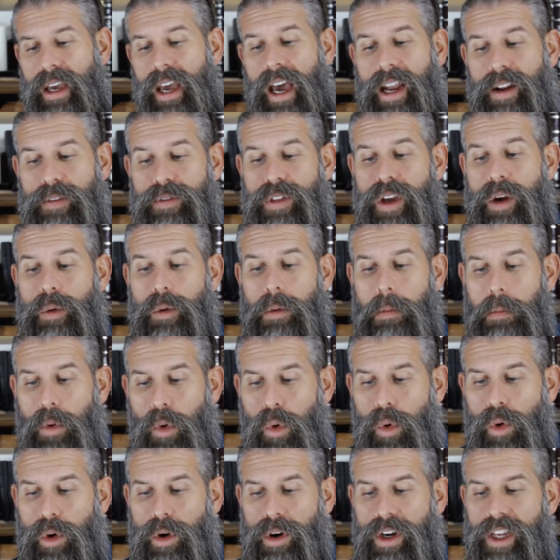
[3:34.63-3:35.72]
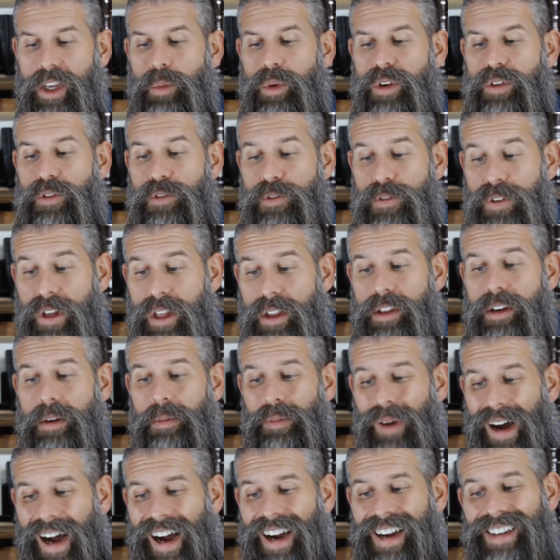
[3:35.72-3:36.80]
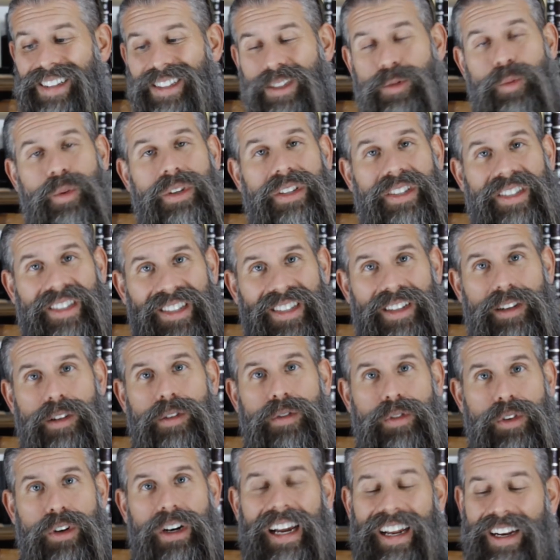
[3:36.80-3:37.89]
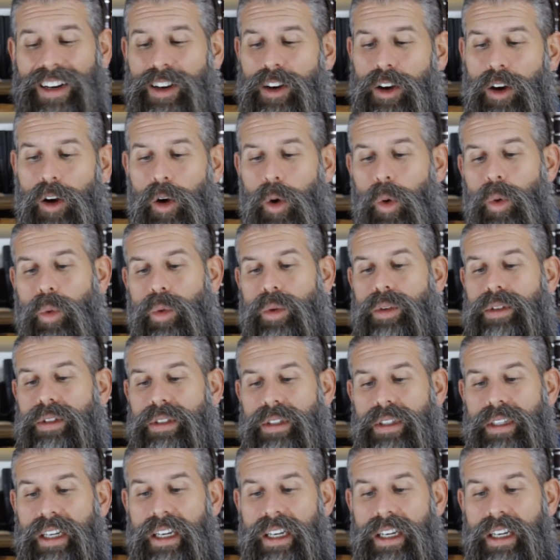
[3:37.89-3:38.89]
And if they were poor, he would fill their pockets with silver and gold.